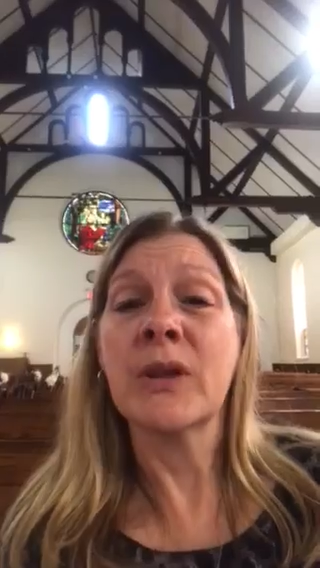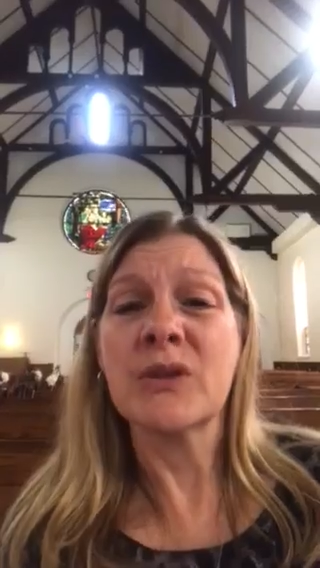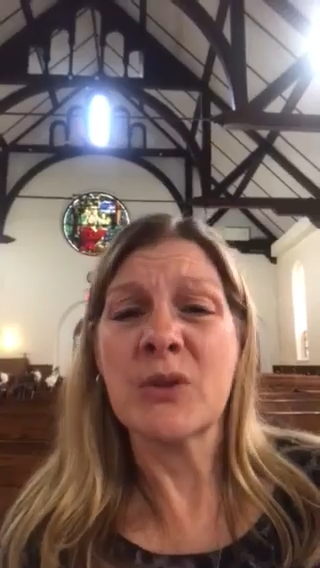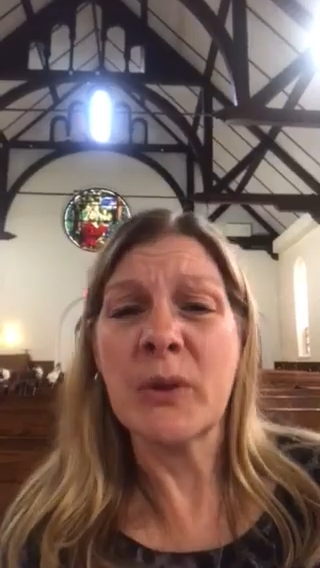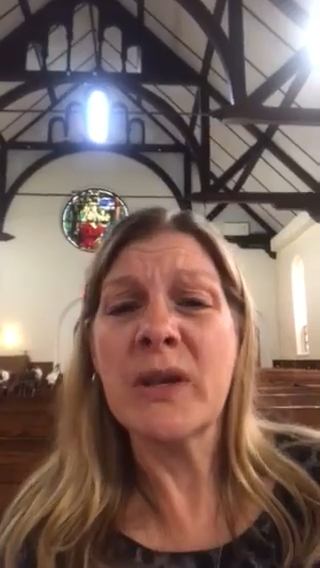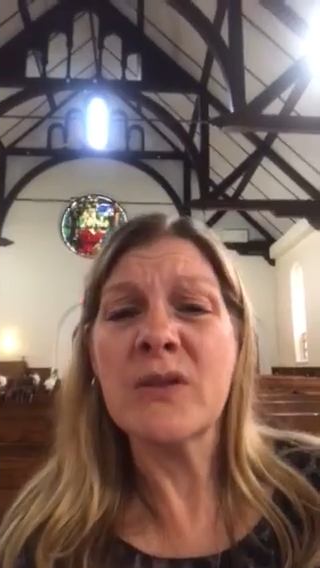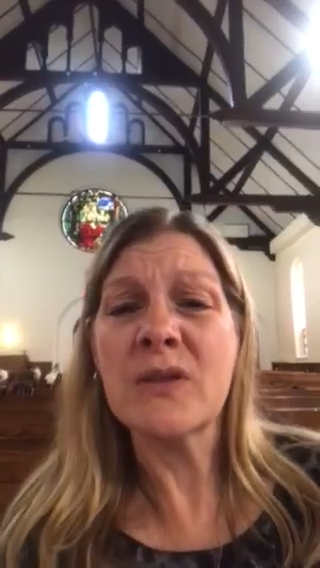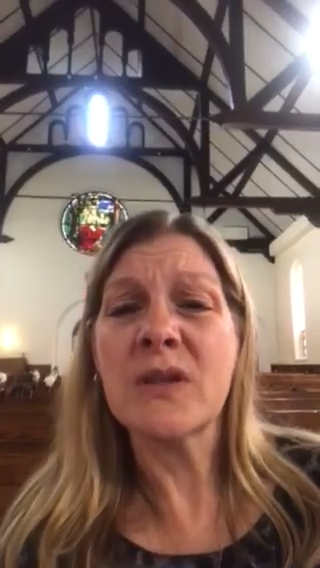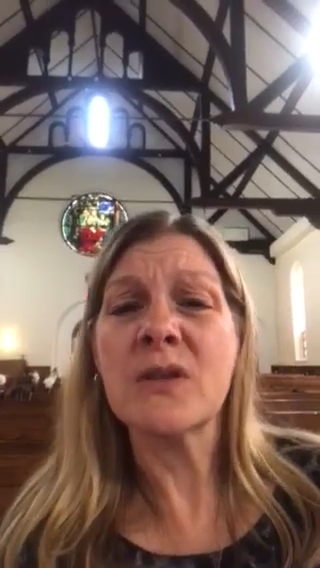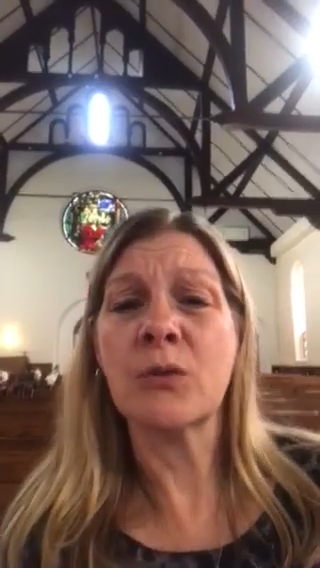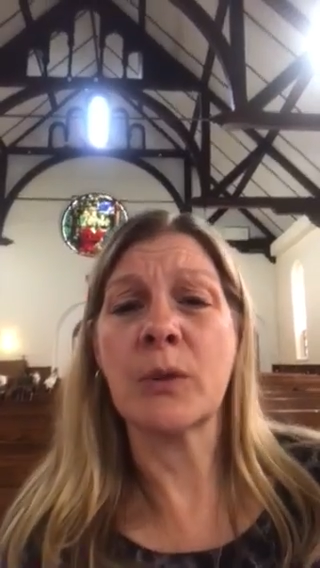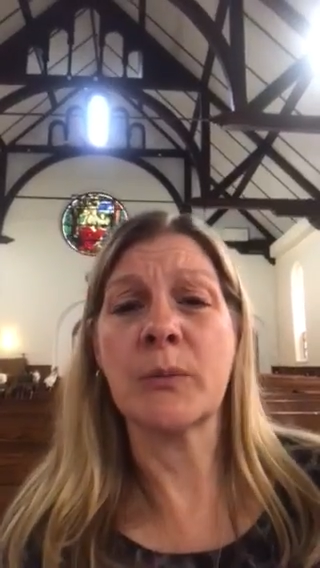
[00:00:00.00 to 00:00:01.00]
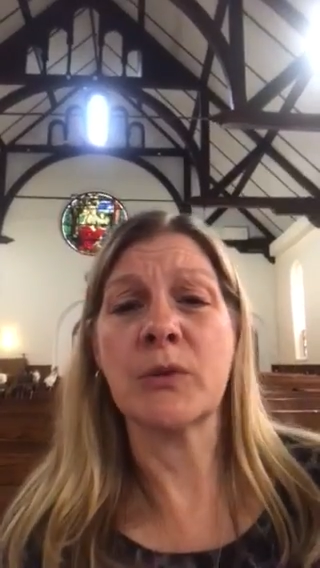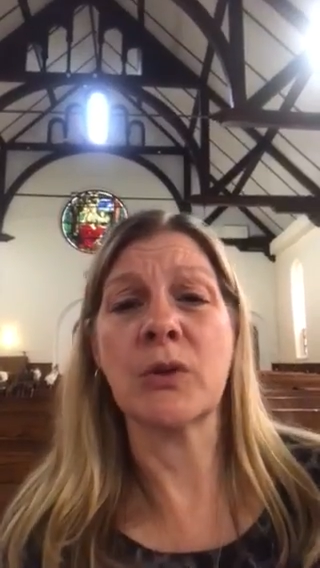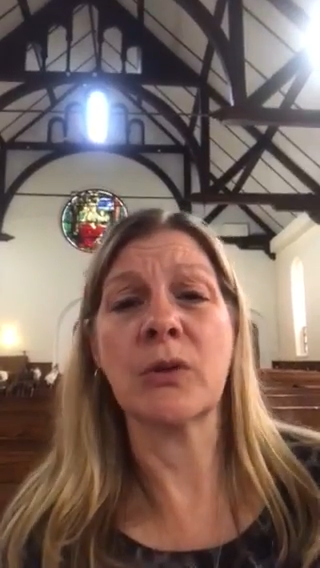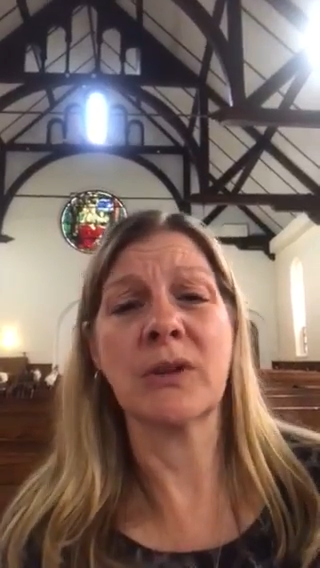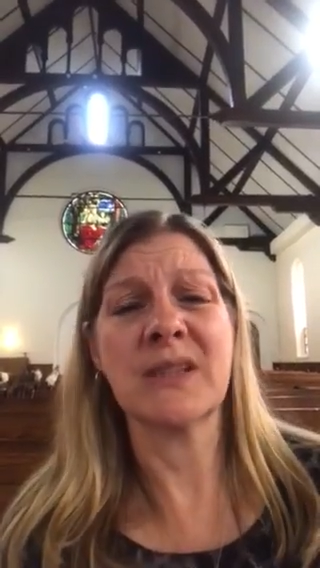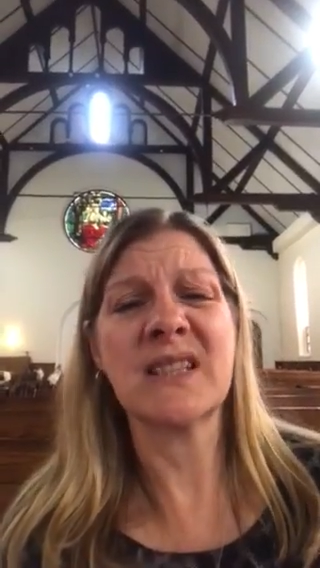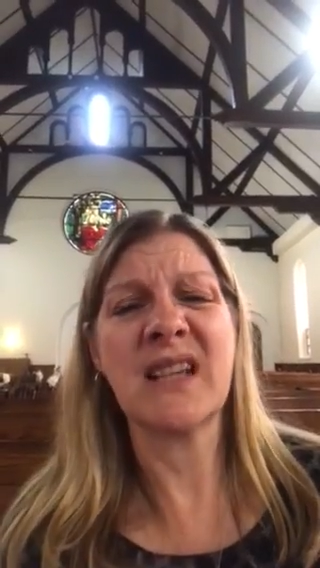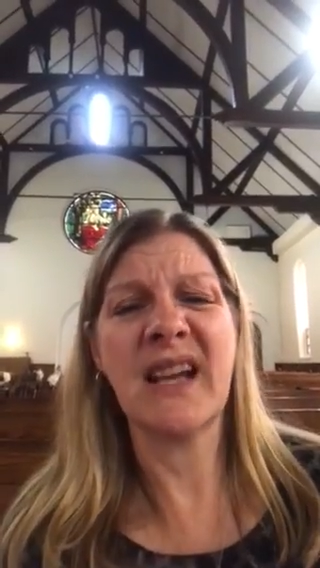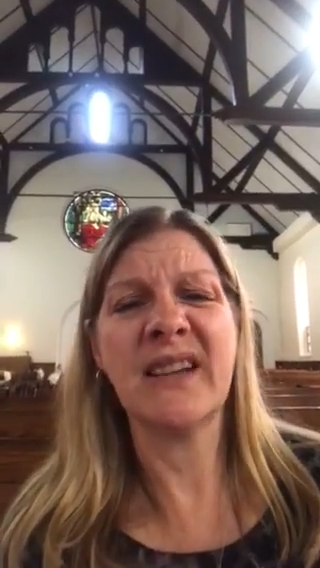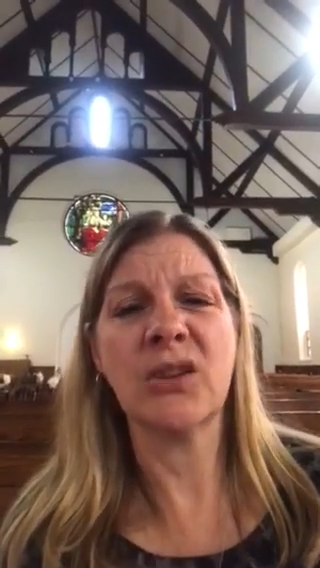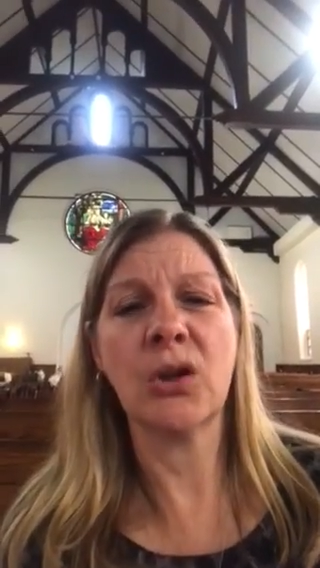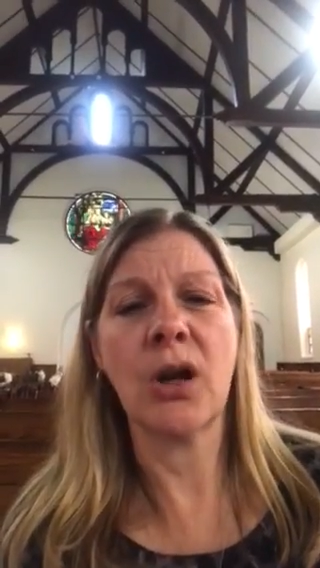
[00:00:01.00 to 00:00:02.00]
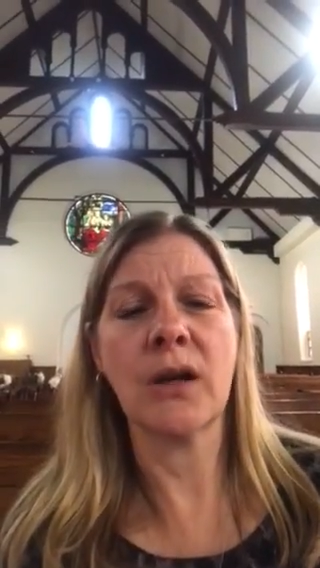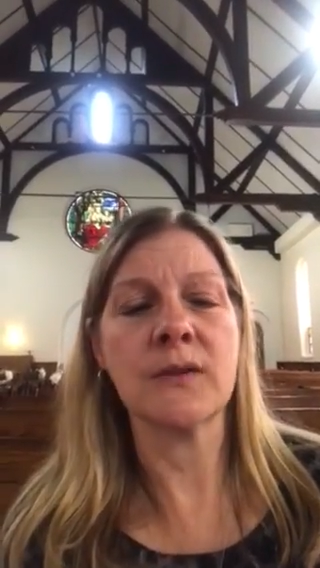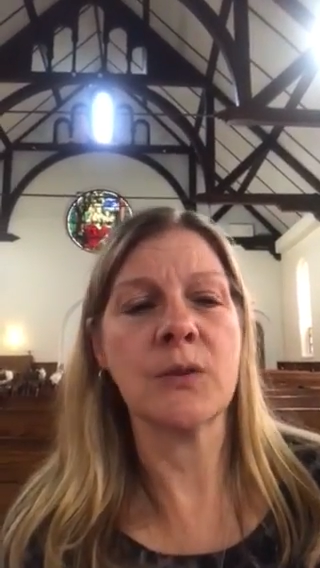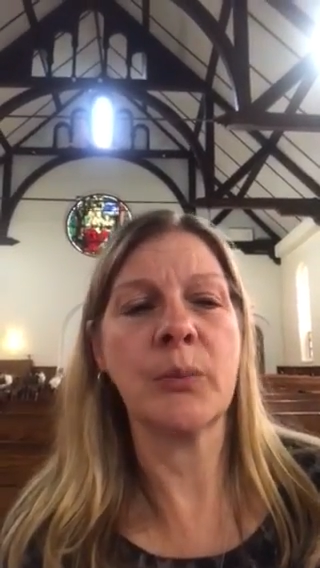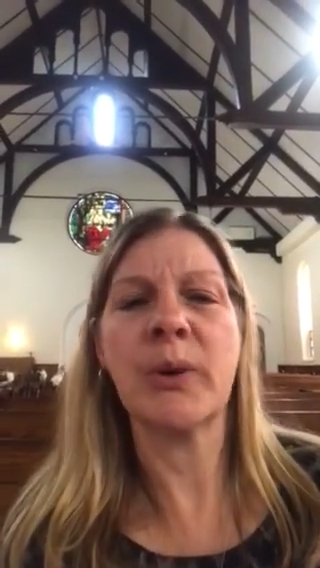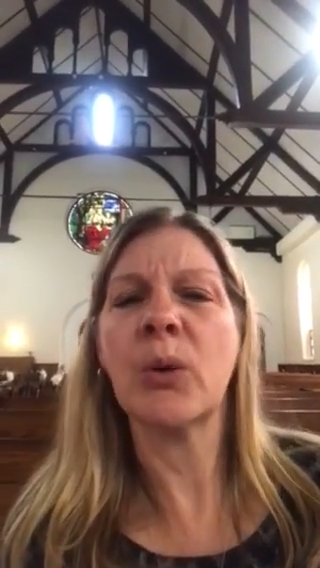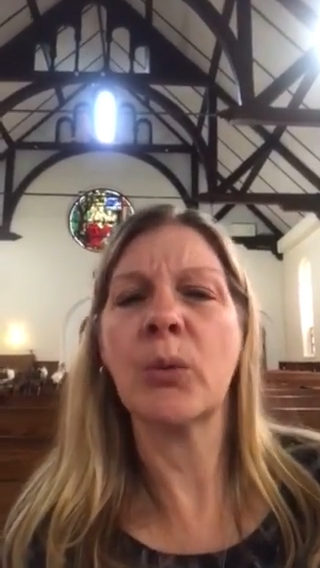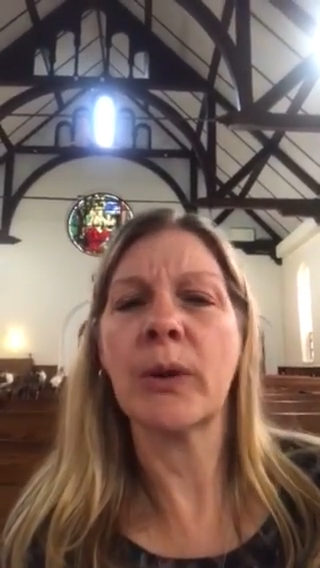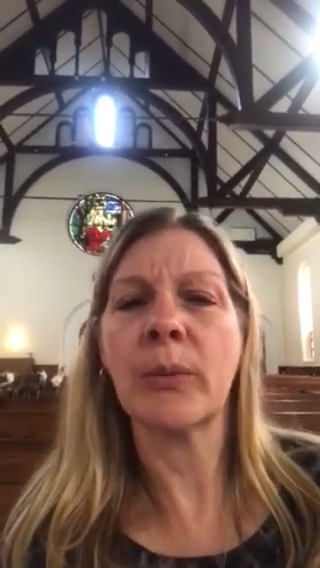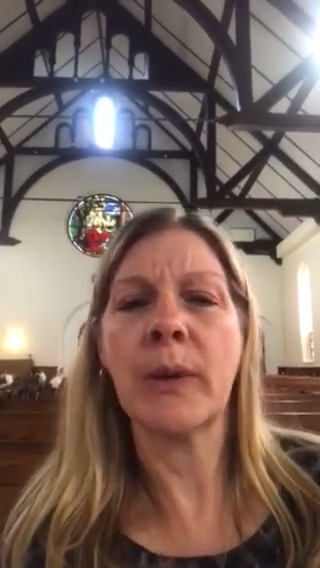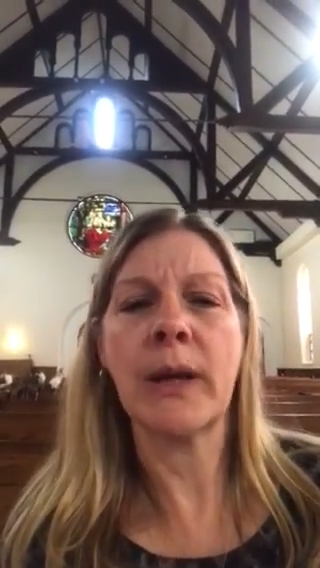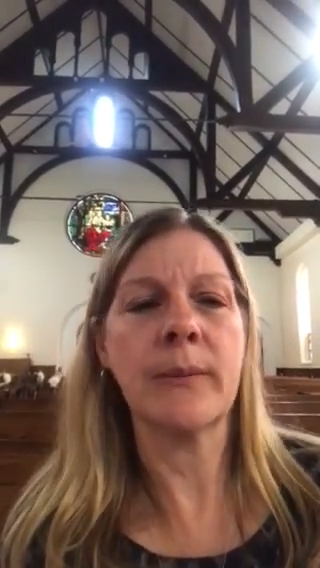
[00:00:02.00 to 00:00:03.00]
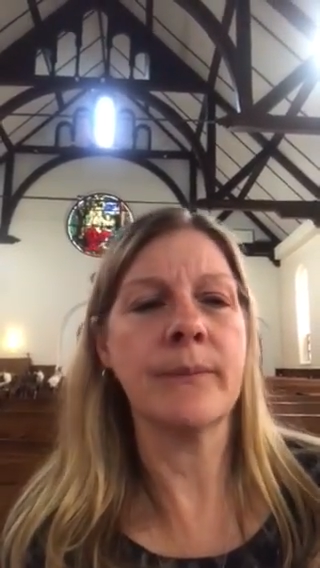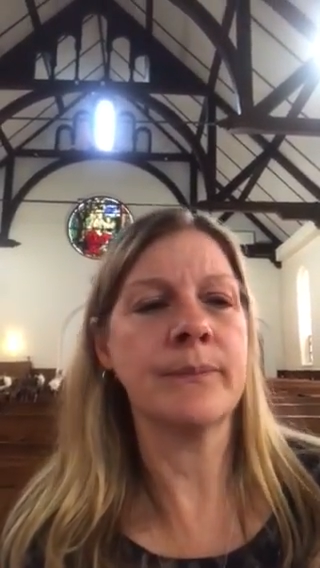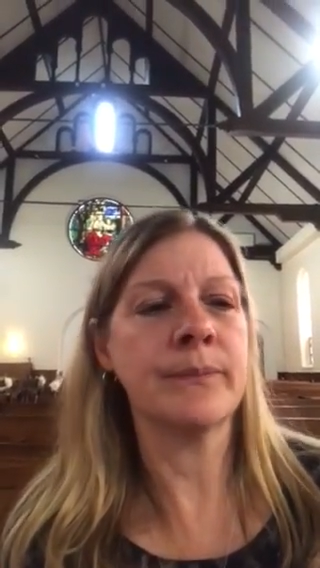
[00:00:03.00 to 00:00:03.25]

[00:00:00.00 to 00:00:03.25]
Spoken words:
So here's the scripture. It's kind of long, so bear with me.